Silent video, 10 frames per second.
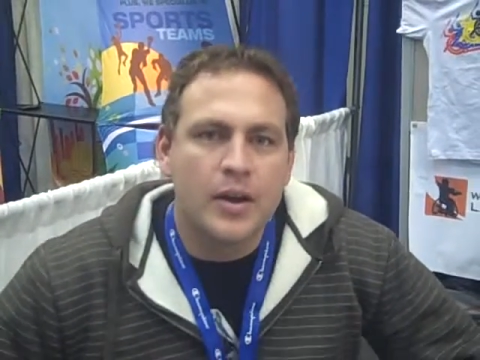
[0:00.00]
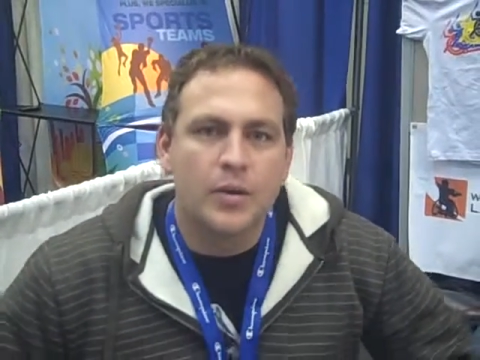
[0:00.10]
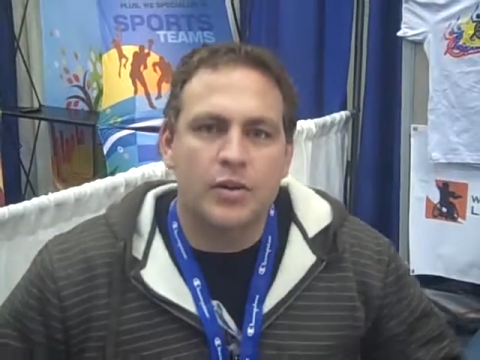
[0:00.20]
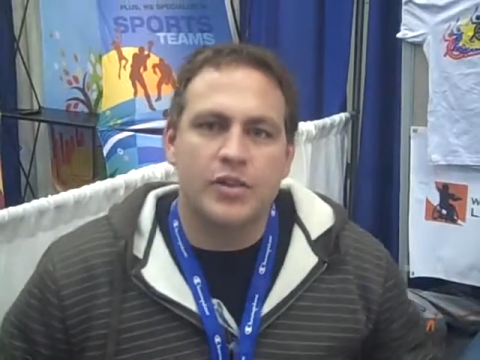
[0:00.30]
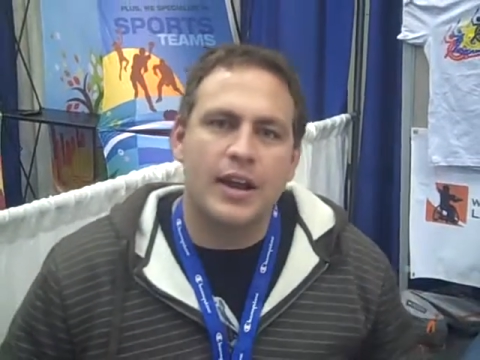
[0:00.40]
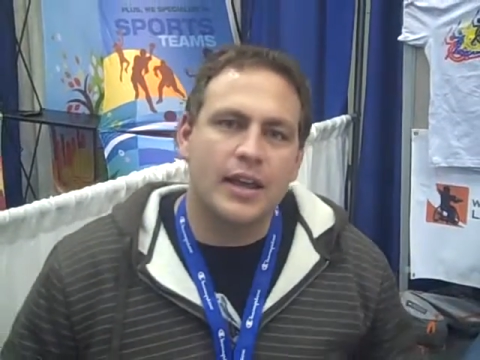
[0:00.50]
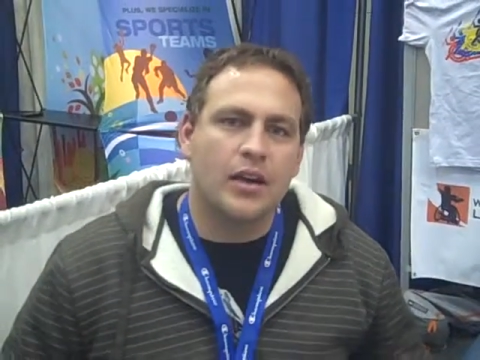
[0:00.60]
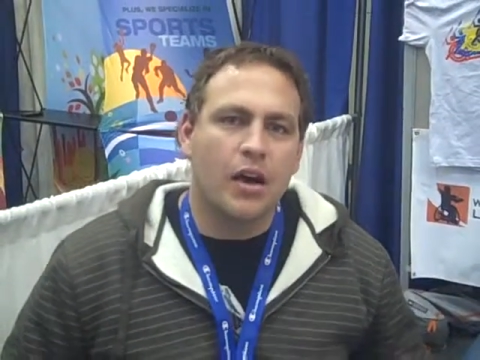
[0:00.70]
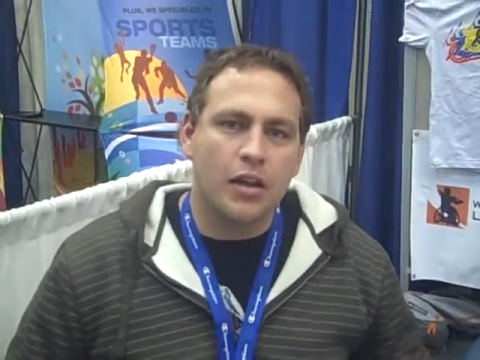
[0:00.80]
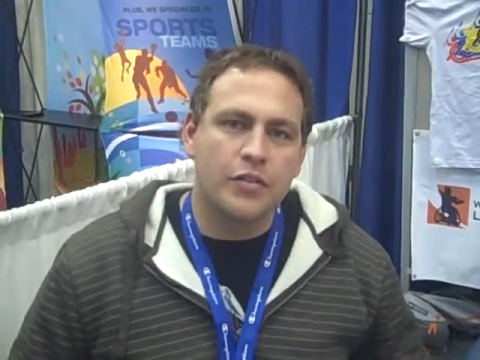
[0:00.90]
We're trying to
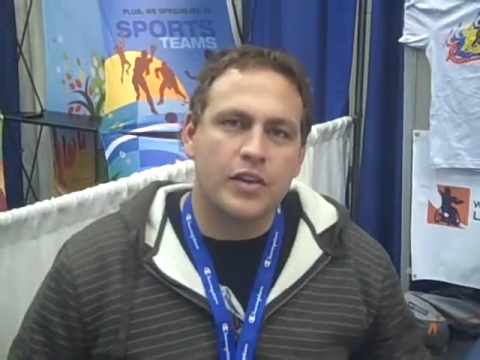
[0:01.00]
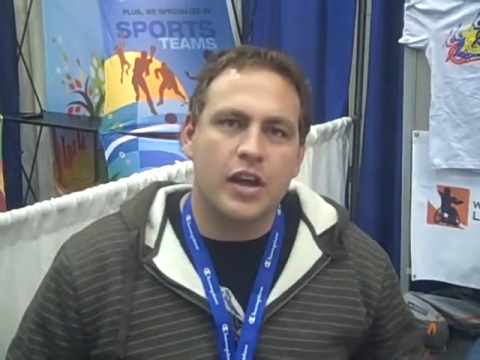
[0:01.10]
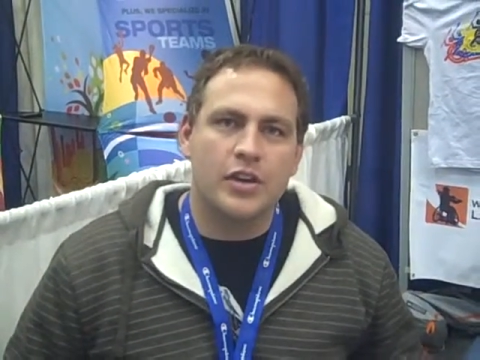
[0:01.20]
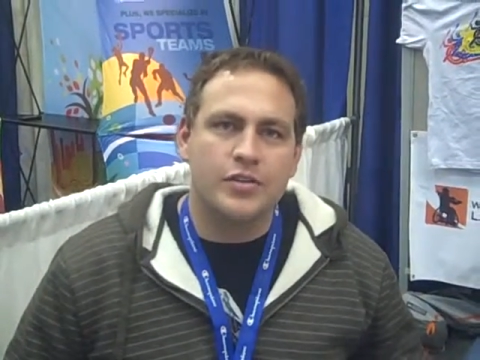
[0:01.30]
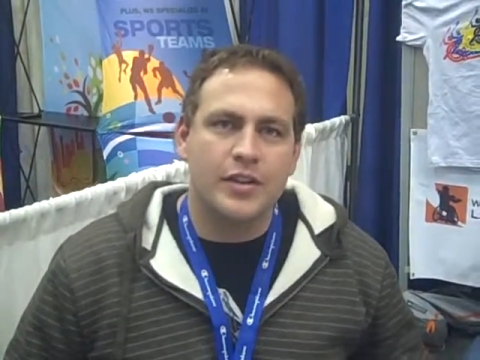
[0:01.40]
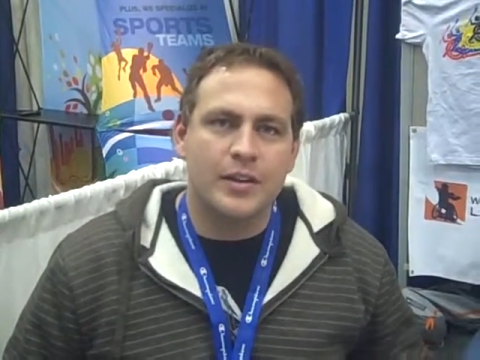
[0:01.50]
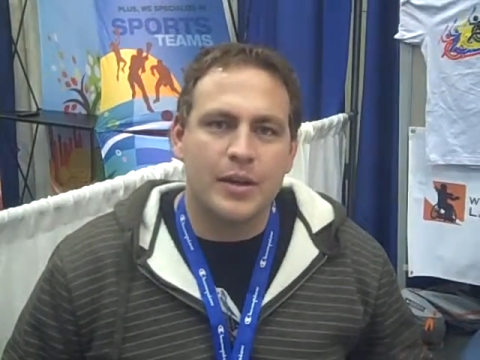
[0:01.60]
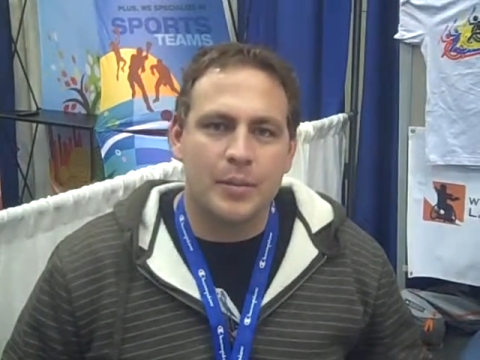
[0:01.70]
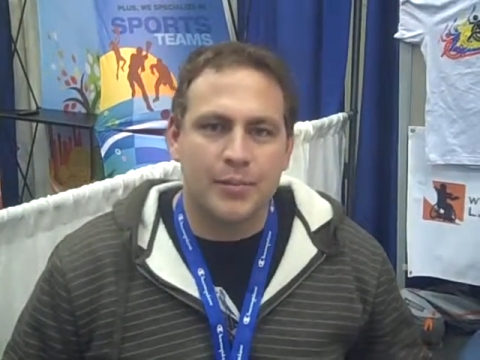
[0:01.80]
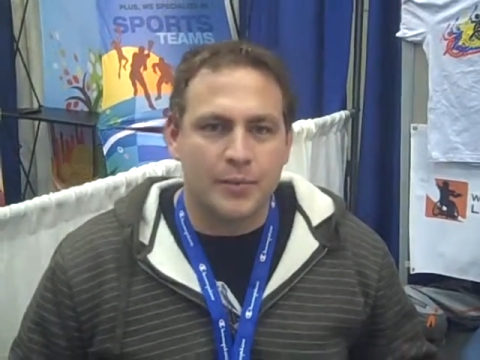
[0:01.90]
get all over the country
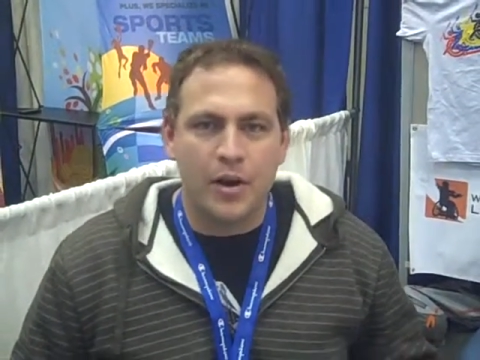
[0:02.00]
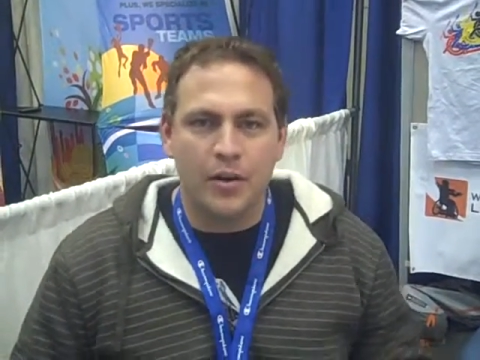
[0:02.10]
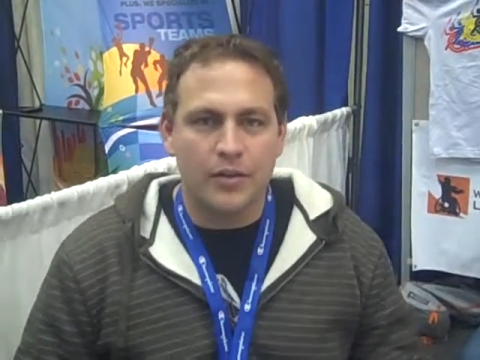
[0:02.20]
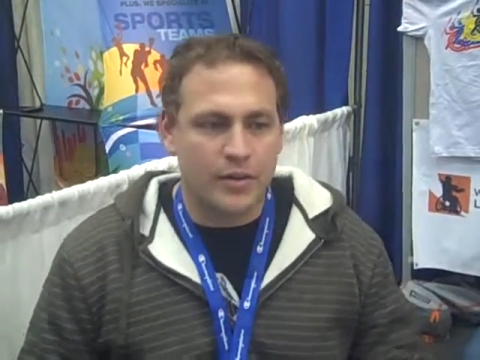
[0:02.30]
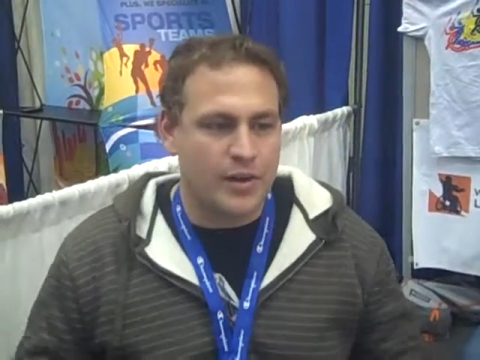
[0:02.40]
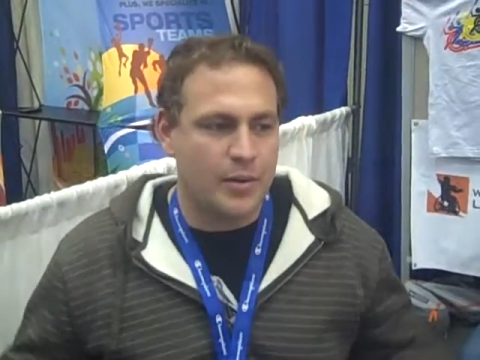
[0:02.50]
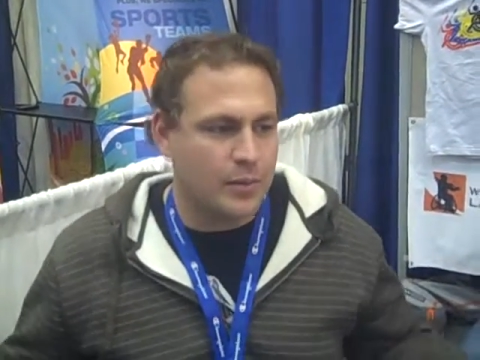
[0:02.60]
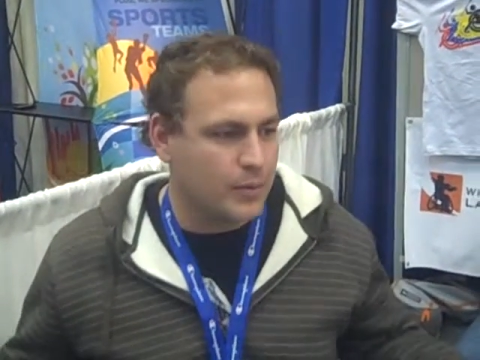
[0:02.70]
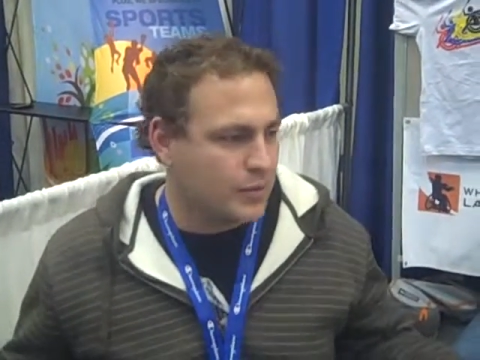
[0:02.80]
and promote the great